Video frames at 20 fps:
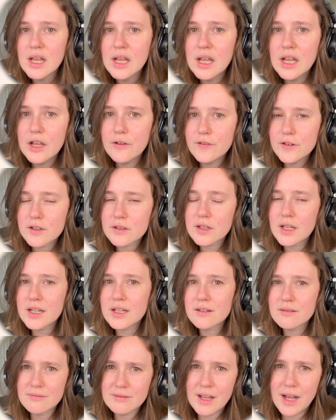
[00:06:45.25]
If you're
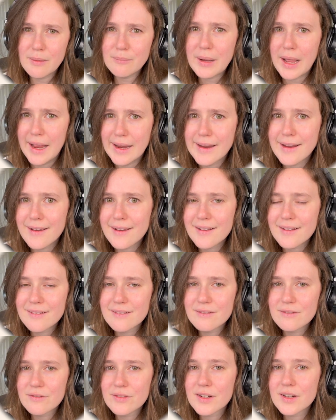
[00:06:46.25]
like not paying
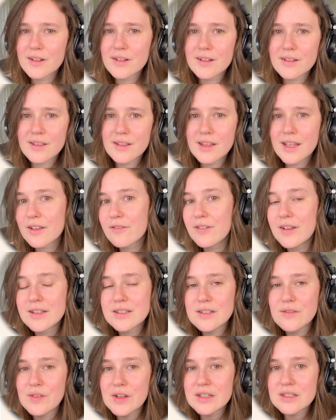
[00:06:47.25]
for like
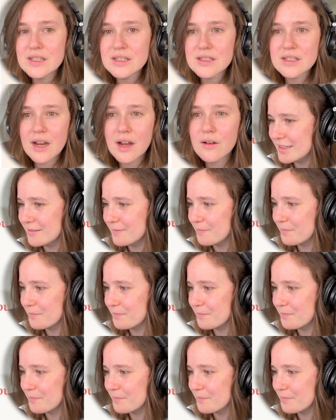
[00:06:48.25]
fancy stuff.